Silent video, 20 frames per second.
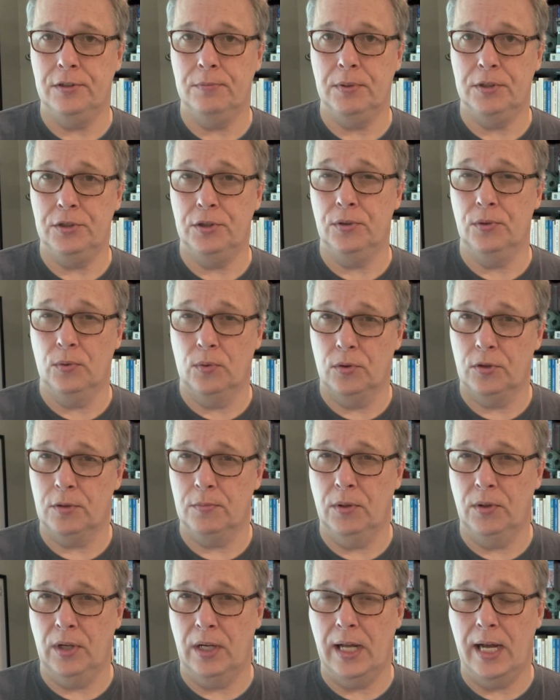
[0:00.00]
but you can order them
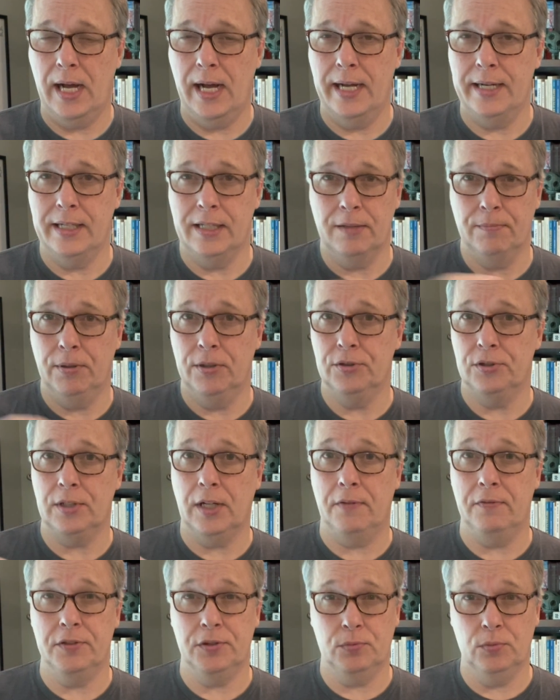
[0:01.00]
online and the post
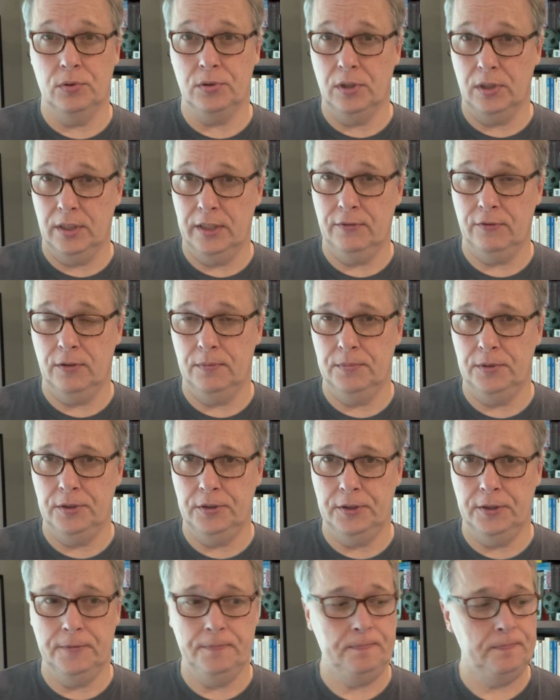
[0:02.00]
office will deliver them to
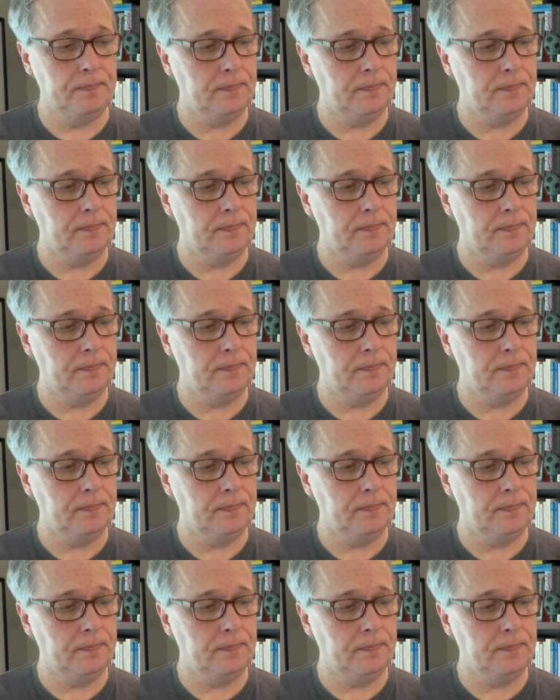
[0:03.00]
you.